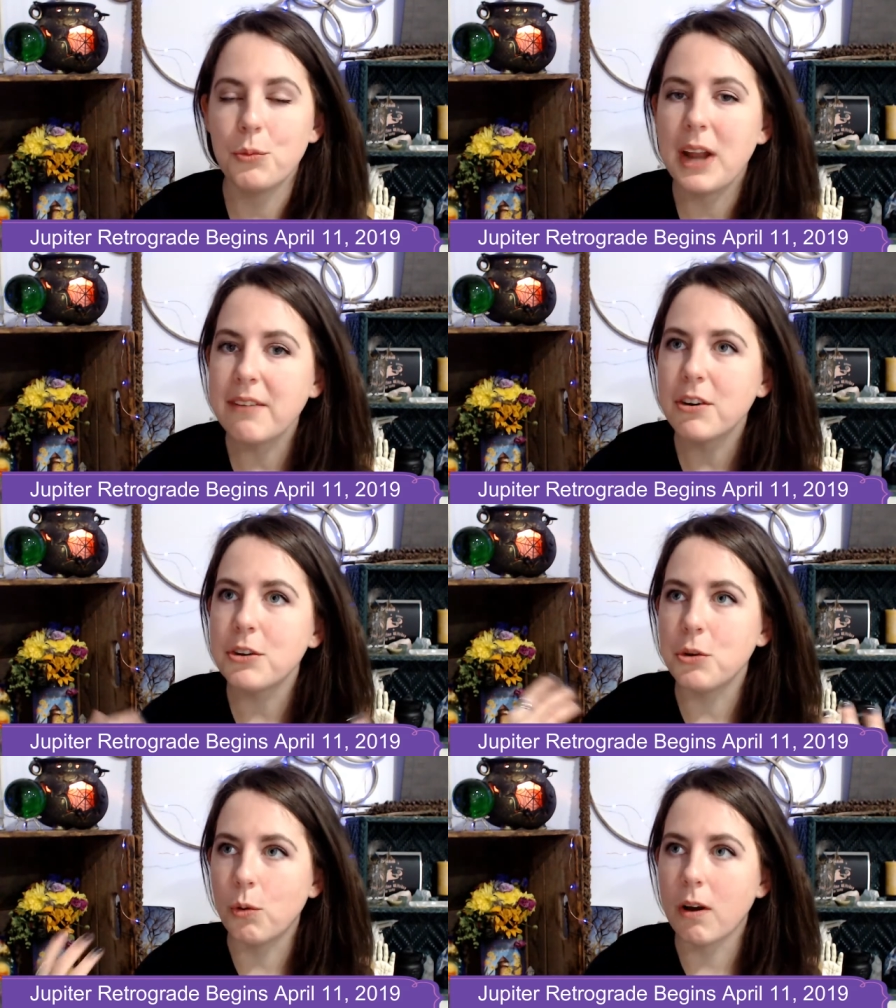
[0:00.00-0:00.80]
Whatever
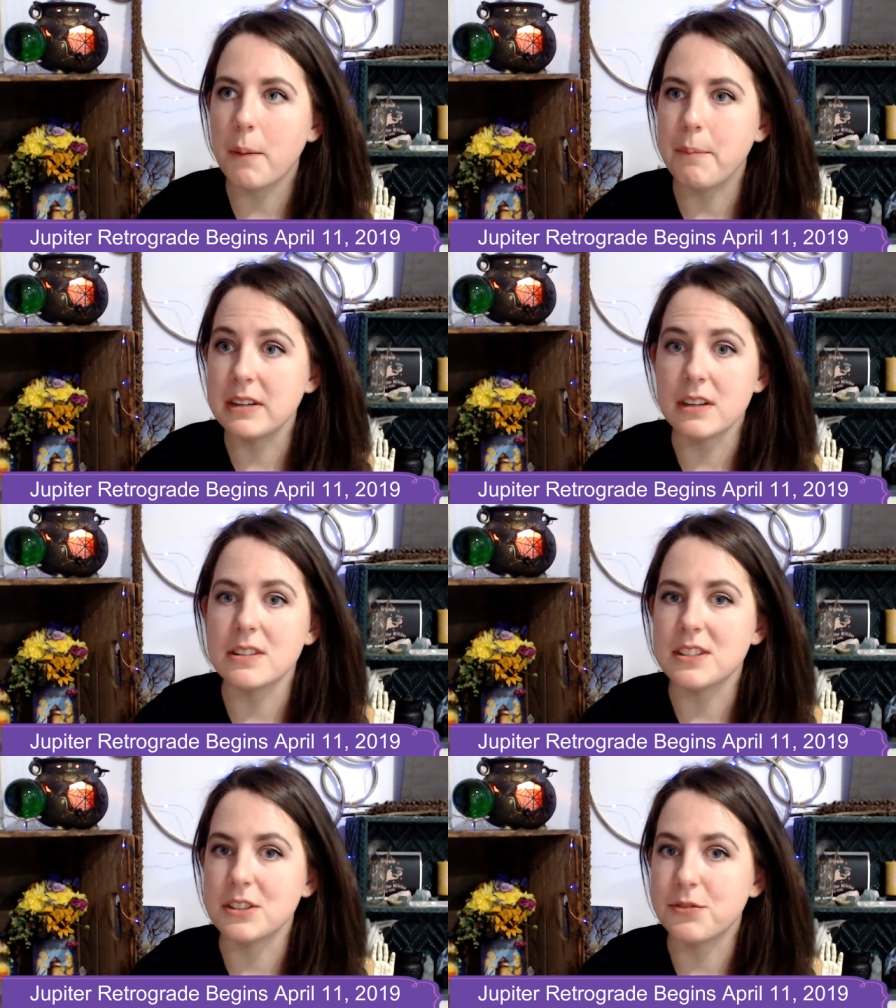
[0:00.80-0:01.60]
your
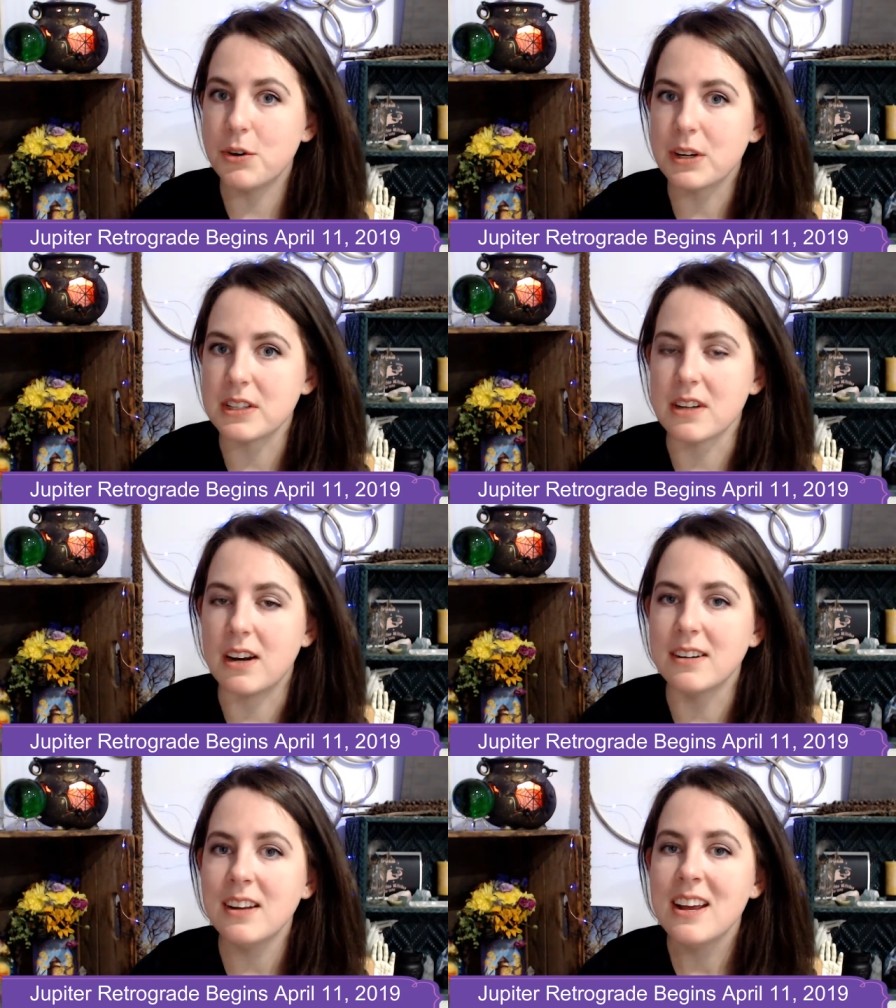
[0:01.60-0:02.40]
abundance is focused
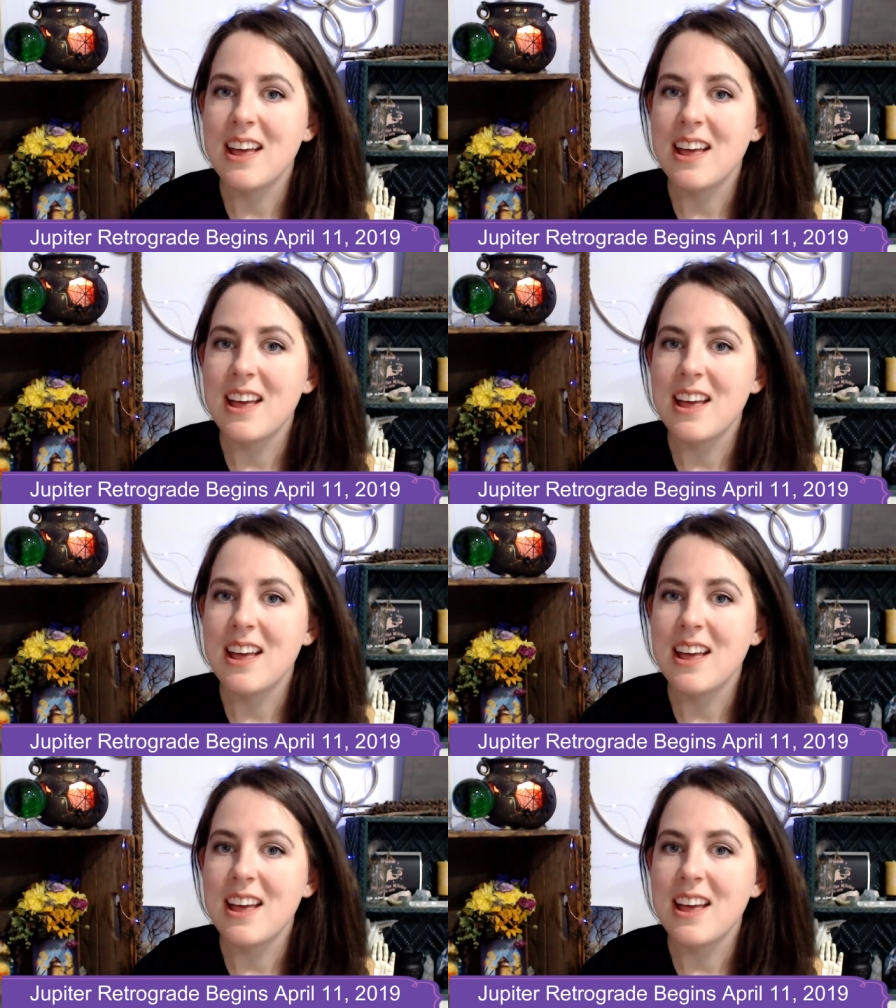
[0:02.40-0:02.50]
on,